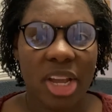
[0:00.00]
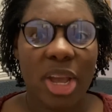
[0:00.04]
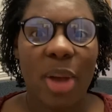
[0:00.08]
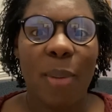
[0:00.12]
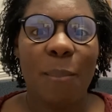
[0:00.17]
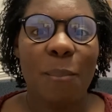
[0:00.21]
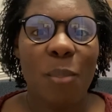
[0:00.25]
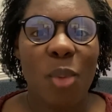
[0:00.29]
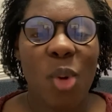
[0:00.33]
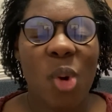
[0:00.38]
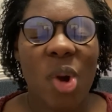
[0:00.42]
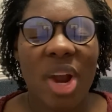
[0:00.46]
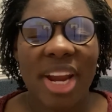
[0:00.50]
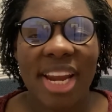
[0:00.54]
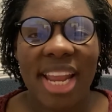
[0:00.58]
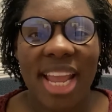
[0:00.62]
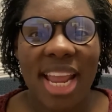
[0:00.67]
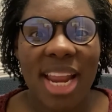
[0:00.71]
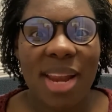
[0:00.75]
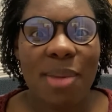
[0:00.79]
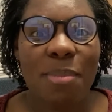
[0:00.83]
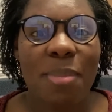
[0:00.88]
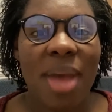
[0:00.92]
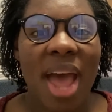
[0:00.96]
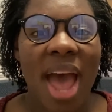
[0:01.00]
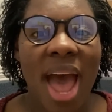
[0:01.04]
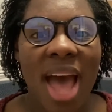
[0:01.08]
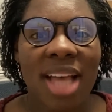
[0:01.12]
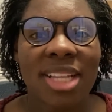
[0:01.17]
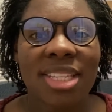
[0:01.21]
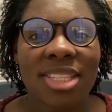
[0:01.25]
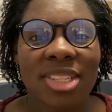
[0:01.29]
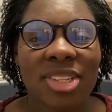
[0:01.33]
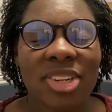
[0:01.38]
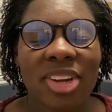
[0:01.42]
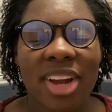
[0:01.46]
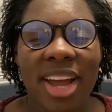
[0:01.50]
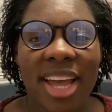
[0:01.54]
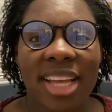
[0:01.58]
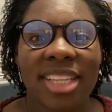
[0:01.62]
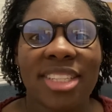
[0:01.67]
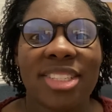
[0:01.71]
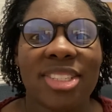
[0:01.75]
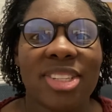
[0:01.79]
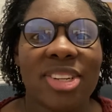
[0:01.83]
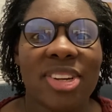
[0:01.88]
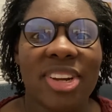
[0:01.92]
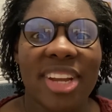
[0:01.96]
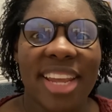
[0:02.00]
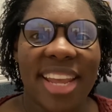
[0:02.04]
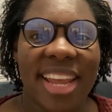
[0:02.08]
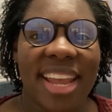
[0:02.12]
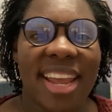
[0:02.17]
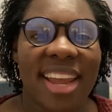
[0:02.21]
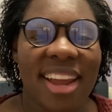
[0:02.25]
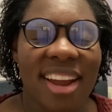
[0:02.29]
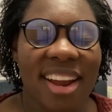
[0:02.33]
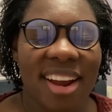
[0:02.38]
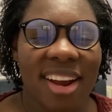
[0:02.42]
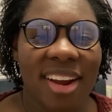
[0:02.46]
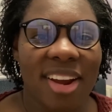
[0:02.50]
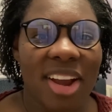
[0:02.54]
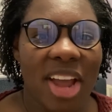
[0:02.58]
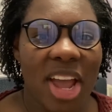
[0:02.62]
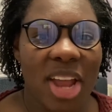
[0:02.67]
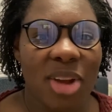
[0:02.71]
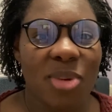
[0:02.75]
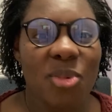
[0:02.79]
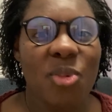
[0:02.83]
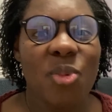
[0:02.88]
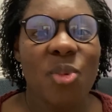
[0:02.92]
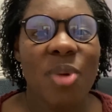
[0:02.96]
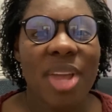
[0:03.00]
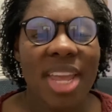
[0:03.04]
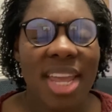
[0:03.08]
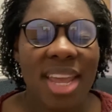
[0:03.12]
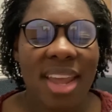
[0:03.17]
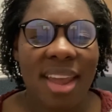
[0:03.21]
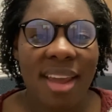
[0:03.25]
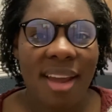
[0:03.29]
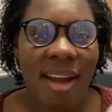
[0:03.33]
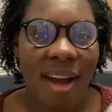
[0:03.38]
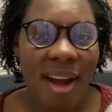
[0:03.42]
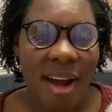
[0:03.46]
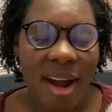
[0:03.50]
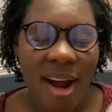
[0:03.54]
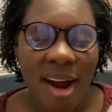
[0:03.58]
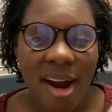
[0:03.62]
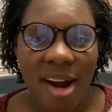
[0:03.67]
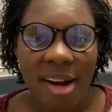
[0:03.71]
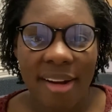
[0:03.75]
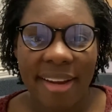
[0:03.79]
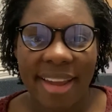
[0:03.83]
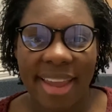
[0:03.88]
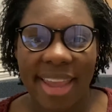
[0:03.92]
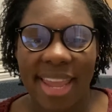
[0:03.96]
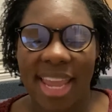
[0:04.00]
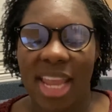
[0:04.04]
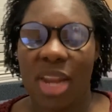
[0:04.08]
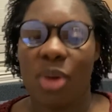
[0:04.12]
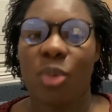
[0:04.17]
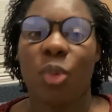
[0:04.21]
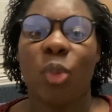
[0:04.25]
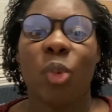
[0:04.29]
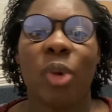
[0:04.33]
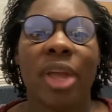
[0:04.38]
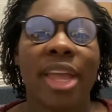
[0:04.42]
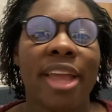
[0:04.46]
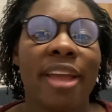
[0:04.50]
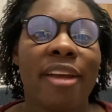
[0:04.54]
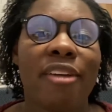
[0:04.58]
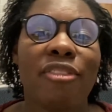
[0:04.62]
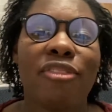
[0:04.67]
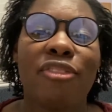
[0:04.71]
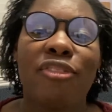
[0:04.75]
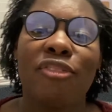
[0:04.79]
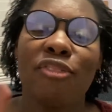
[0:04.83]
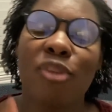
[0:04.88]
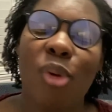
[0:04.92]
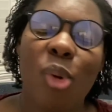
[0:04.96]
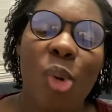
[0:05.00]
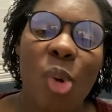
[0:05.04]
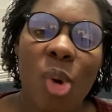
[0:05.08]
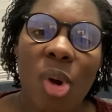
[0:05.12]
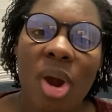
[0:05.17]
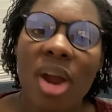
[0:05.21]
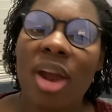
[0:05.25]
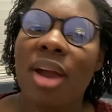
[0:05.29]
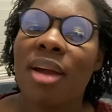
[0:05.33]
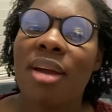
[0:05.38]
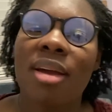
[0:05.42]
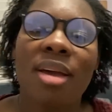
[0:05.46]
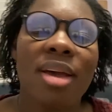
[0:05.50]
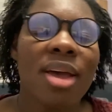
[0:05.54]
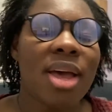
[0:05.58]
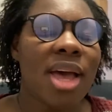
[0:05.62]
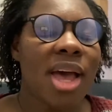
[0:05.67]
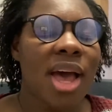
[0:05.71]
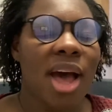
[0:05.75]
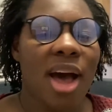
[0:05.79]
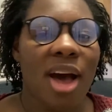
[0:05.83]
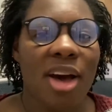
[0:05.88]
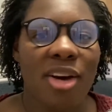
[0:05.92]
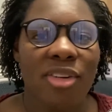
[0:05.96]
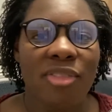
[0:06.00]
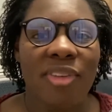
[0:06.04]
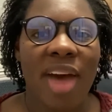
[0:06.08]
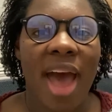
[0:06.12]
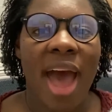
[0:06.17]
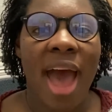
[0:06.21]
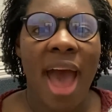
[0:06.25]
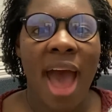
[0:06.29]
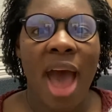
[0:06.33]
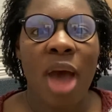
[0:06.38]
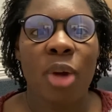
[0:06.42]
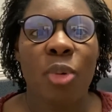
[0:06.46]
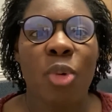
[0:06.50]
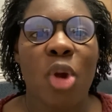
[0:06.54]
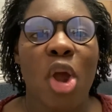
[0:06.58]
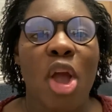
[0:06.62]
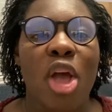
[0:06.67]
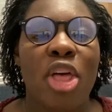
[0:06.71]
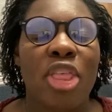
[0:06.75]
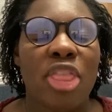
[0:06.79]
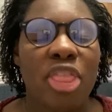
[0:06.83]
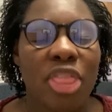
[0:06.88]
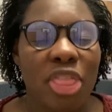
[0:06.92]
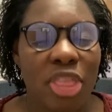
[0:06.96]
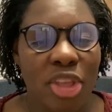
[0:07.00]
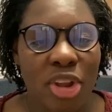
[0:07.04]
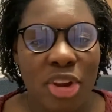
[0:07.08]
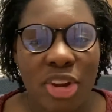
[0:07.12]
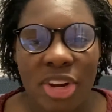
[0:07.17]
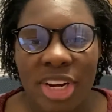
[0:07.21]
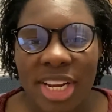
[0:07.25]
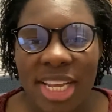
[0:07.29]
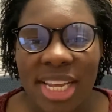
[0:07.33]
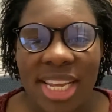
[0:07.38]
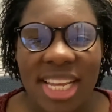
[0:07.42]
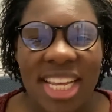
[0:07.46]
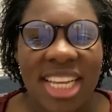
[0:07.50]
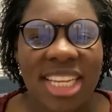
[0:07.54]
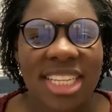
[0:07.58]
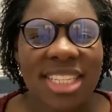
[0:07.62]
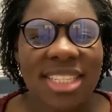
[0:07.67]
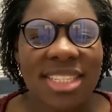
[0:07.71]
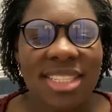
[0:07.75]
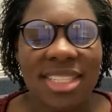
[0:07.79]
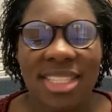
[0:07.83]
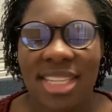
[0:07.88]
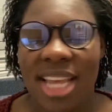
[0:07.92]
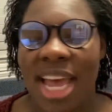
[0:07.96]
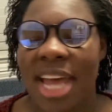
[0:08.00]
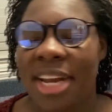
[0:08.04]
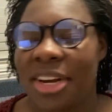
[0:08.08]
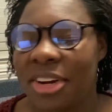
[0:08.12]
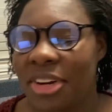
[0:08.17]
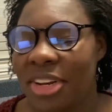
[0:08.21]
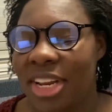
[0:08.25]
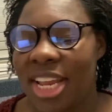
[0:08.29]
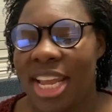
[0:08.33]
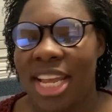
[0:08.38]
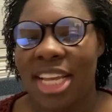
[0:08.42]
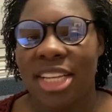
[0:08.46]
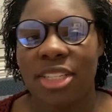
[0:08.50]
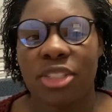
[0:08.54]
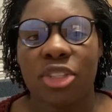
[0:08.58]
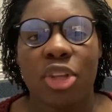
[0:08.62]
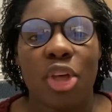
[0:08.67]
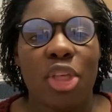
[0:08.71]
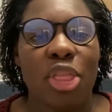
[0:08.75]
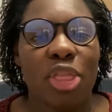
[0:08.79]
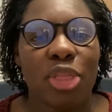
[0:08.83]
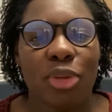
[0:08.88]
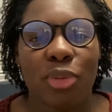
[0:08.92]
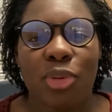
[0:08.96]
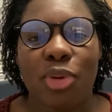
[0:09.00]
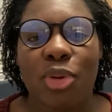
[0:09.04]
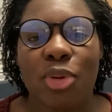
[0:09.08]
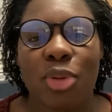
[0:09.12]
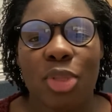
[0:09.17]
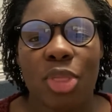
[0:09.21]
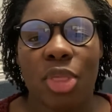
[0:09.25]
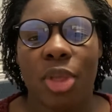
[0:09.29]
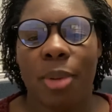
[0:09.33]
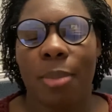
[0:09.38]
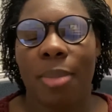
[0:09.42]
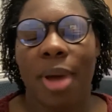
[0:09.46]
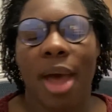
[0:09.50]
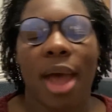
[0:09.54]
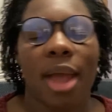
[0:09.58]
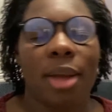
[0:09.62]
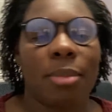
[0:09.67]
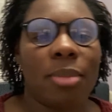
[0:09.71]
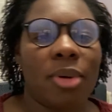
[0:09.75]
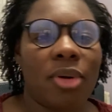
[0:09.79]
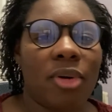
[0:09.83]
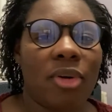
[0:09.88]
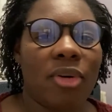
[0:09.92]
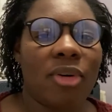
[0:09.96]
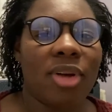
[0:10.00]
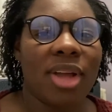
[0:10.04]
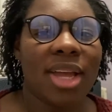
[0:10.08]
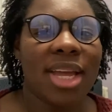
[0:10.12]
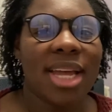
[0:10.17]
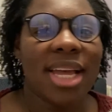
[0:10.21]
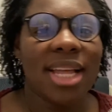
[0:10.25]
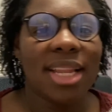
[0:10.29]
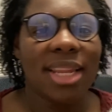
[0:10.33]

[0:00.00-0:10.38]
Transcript: Good morning, Pastor Esther here, and we are in week four of our 30 Saturdays through the Bible.